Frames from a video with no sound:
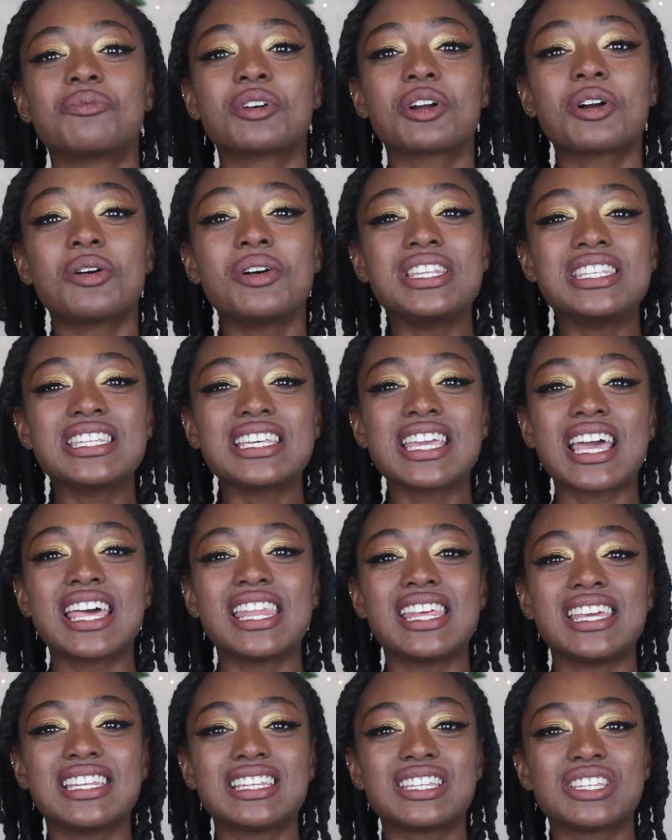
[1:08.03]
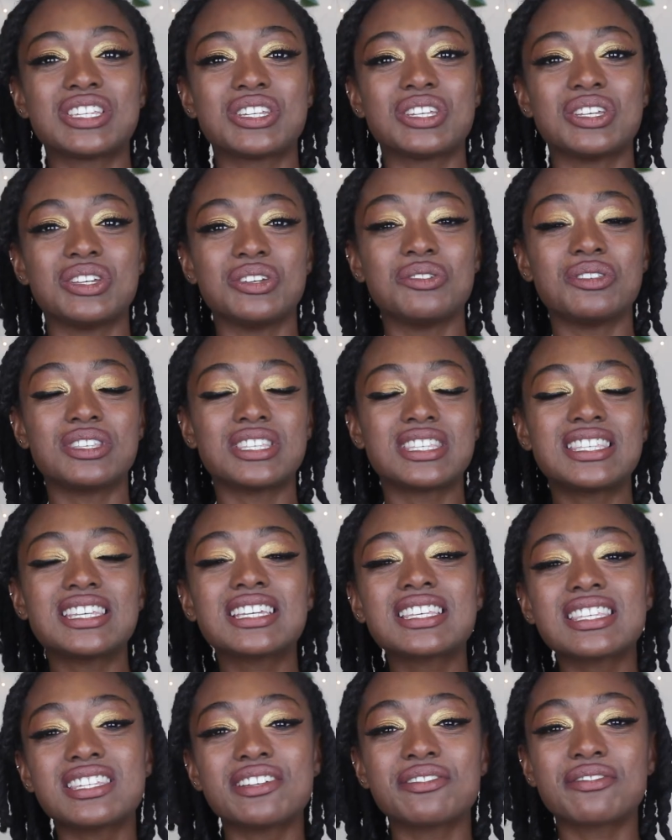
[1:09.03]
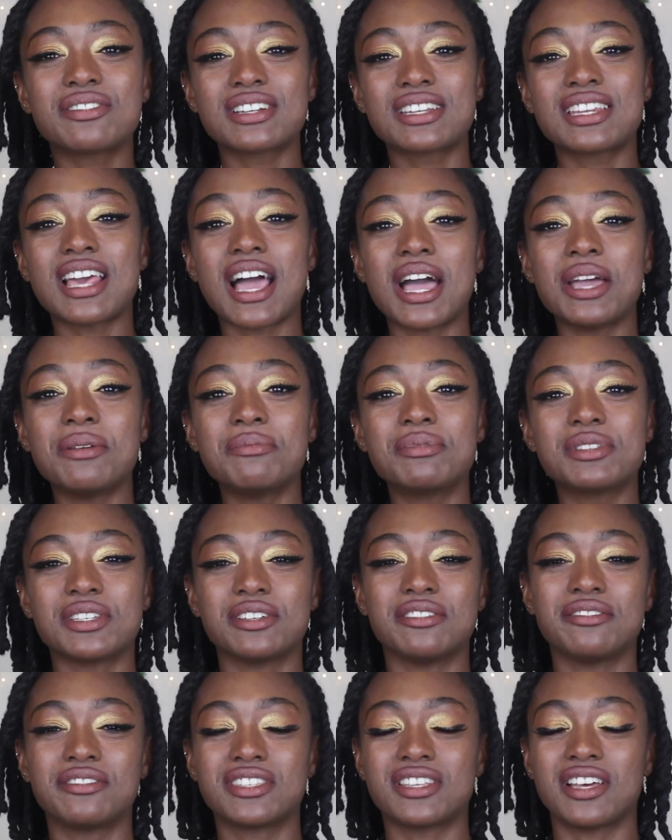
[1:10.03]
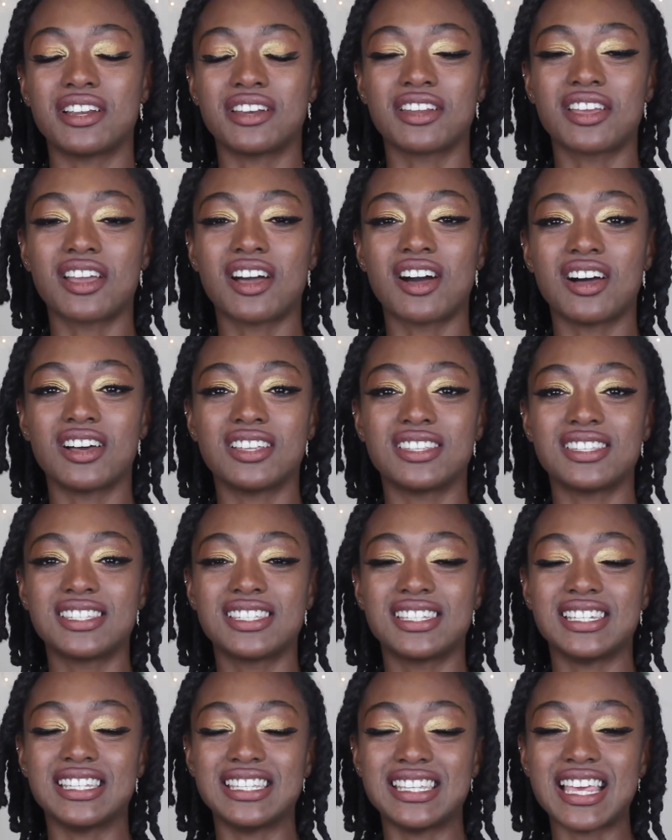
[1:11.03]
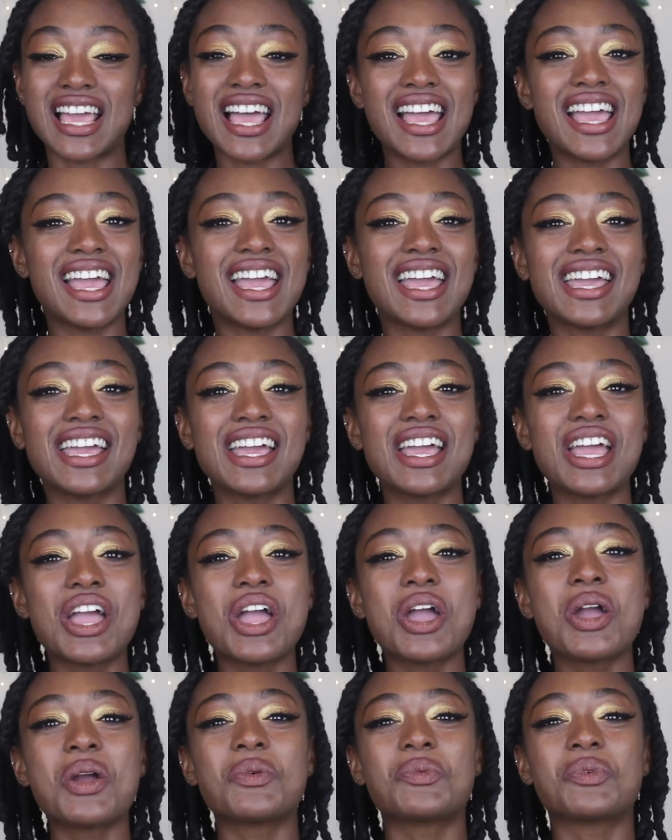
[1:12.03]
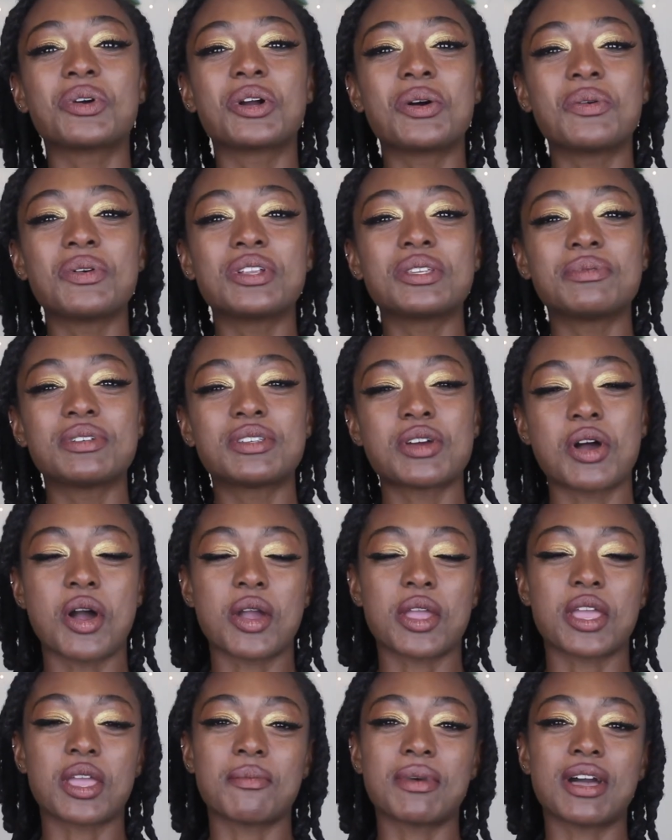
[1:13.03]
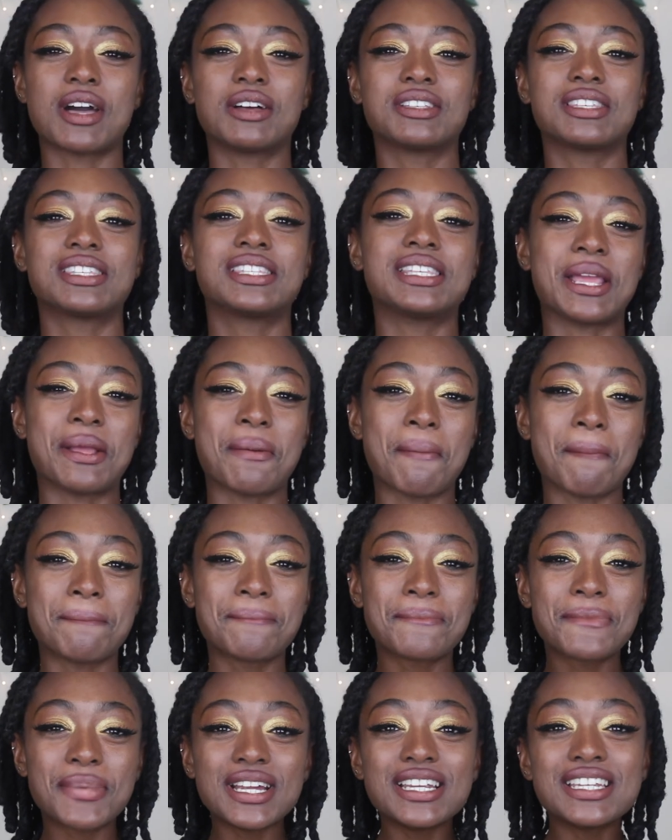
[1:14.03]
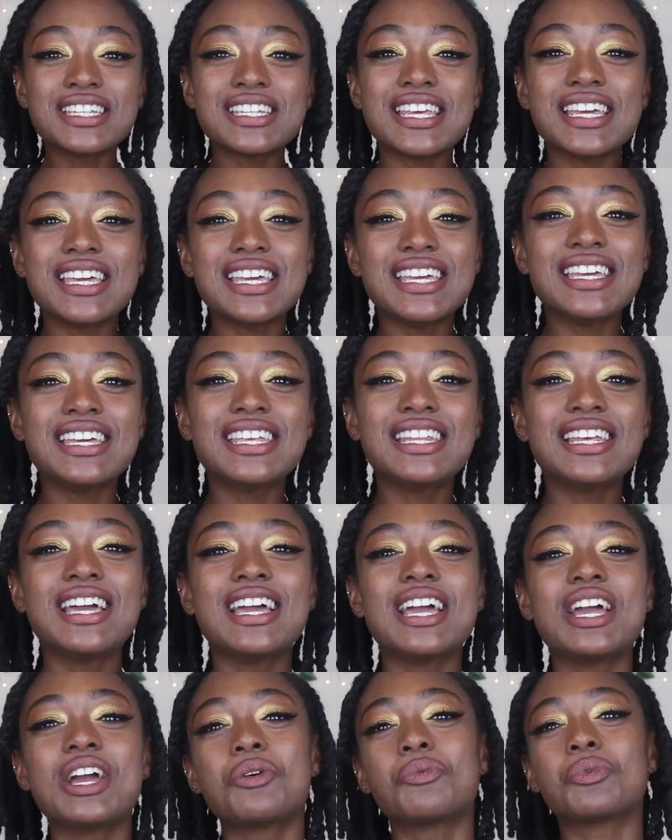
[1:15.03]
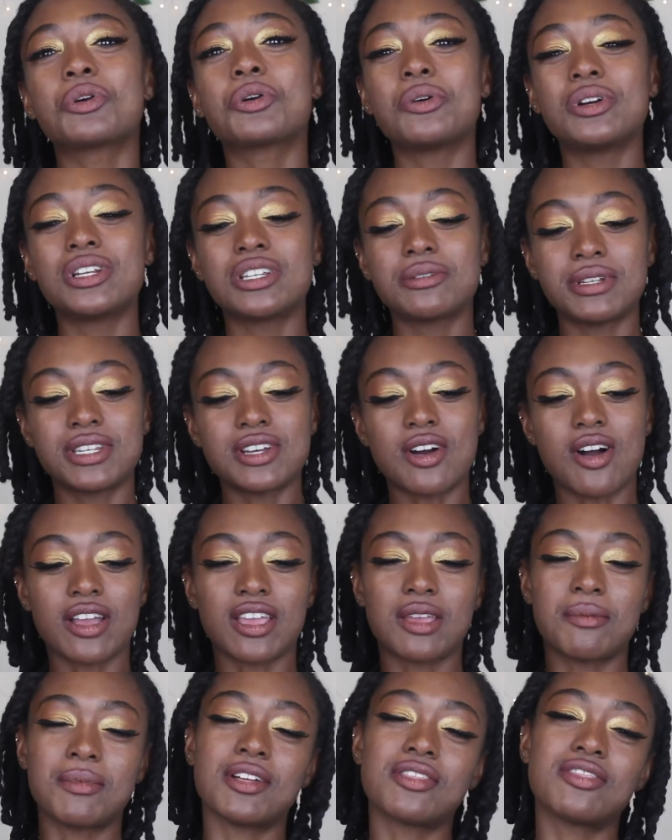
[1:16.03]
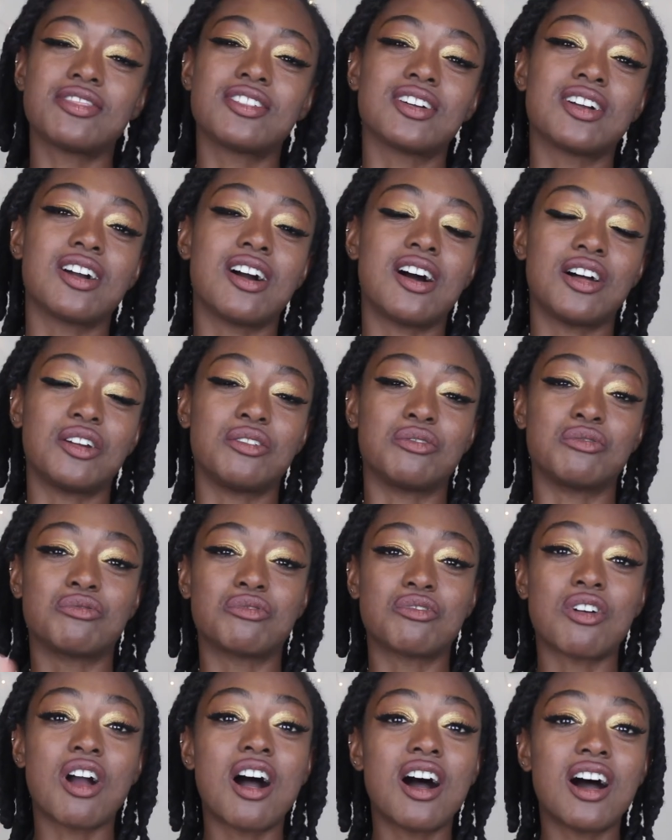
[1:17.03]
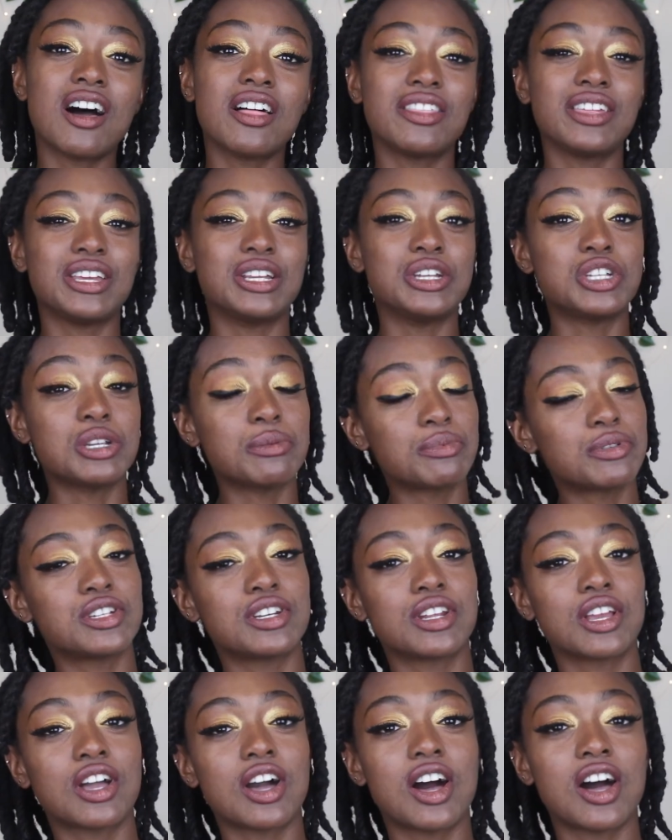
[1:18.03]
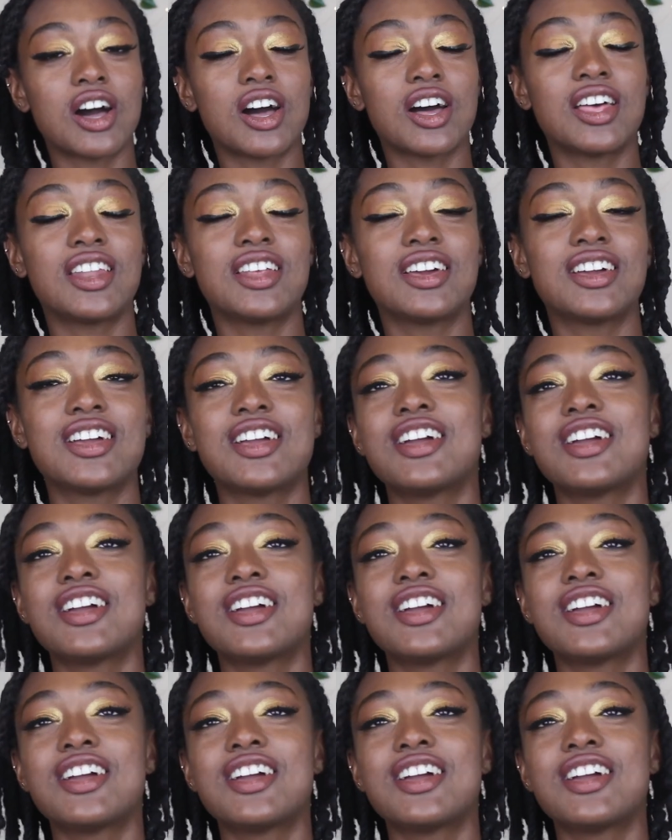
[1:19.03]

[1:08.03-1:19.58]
We're going to get into 6 different types of sun gods today. We're going to be talking about Saint Brigid. We're going to be talking about the god Ra, the Egyptian god.